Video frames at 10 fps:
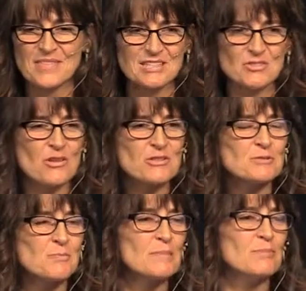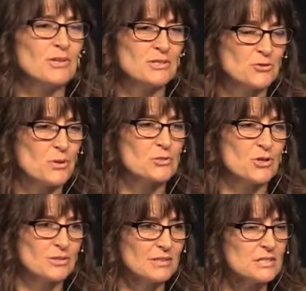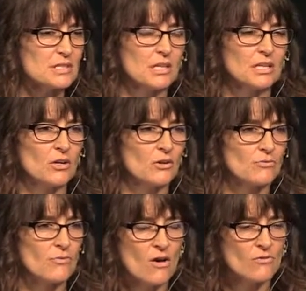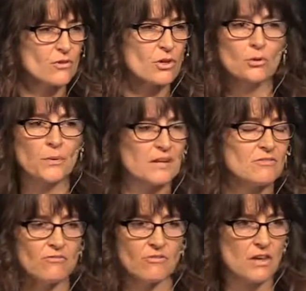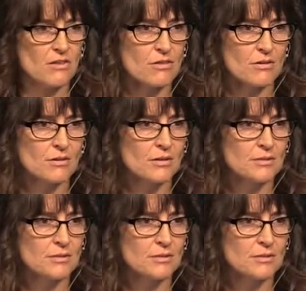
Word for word: And so all these people in Scripture are listed in here for their great faith.